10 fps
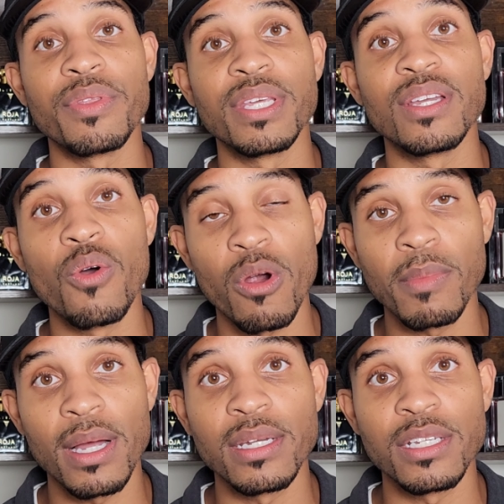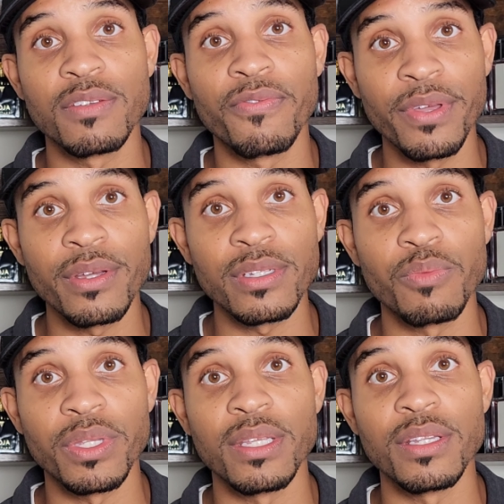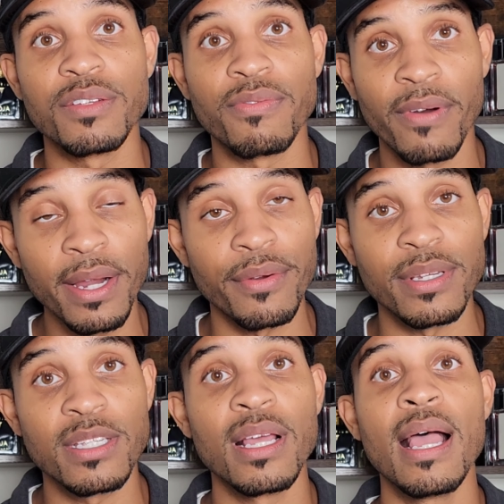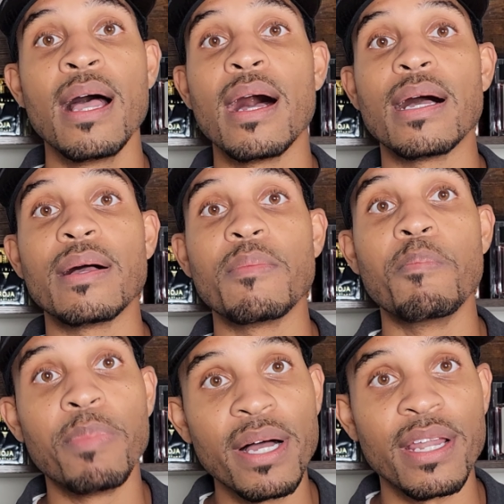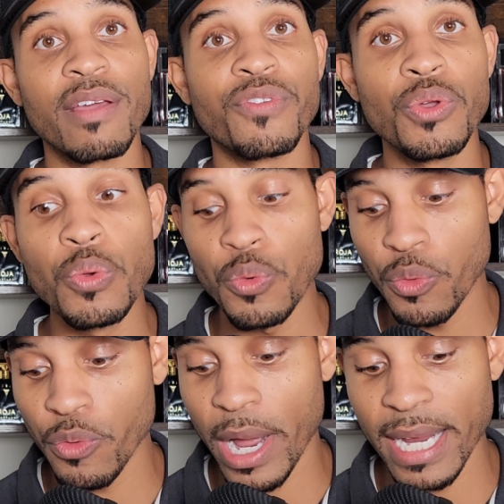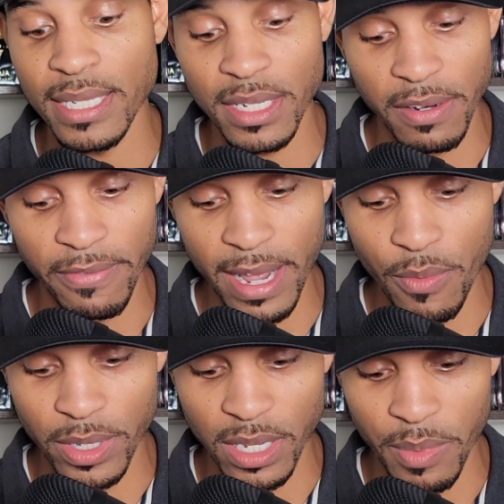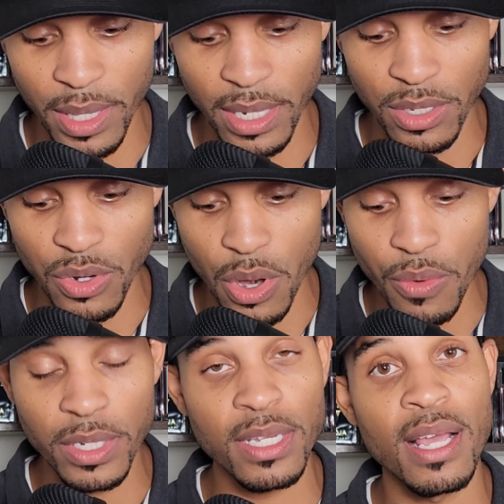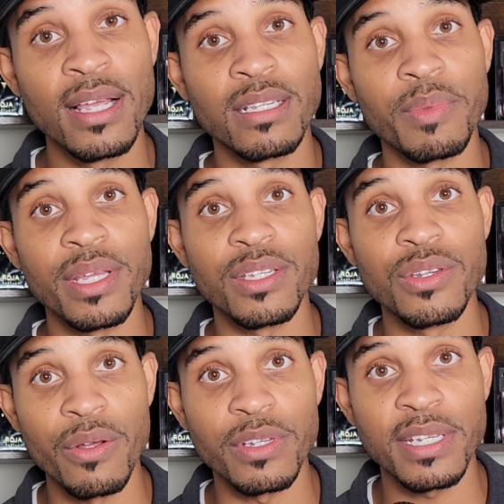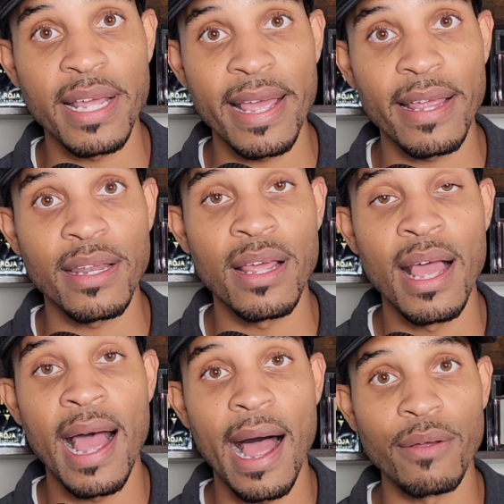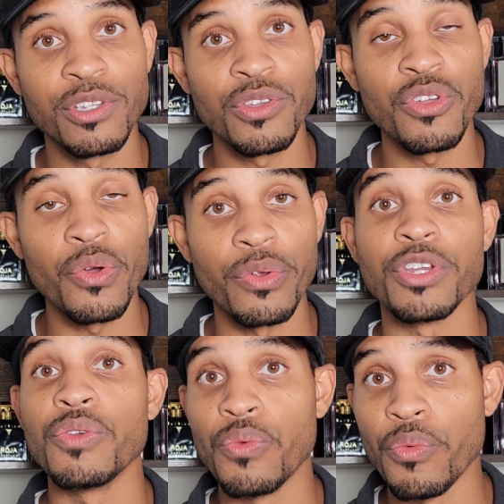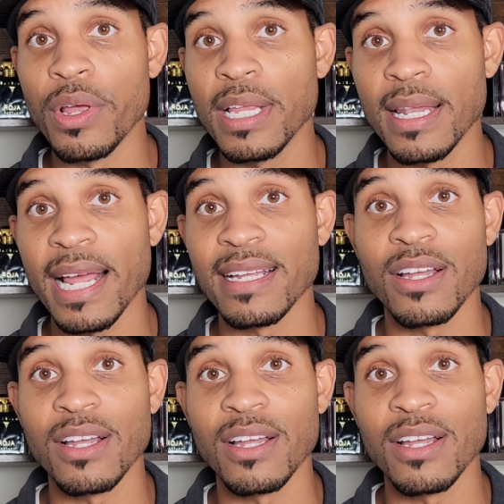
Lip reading: of the gourmandish feels within this fragrance. But if you identify with some of these notes stand out to you, and you really like